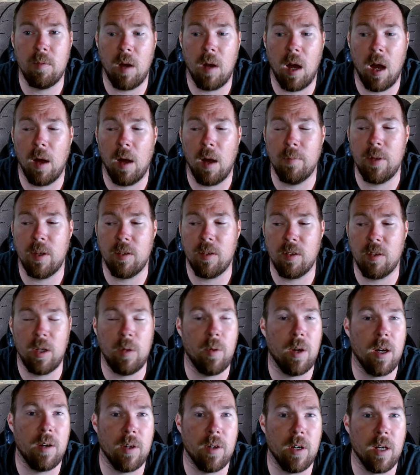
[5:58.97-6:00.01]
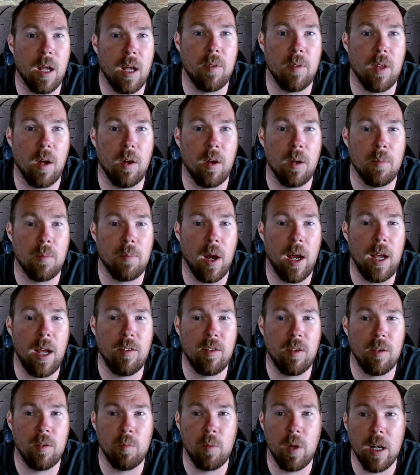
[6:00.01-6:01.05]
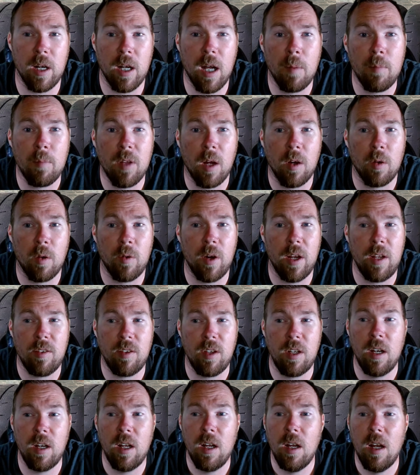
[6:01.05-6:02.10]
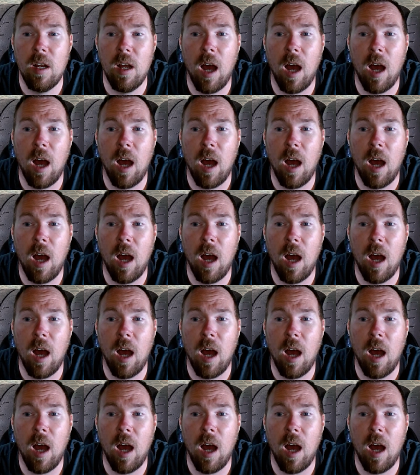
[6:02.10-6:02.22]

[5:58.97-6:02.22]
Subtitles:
Obviously, whenever it down to price and when it comes down to racing,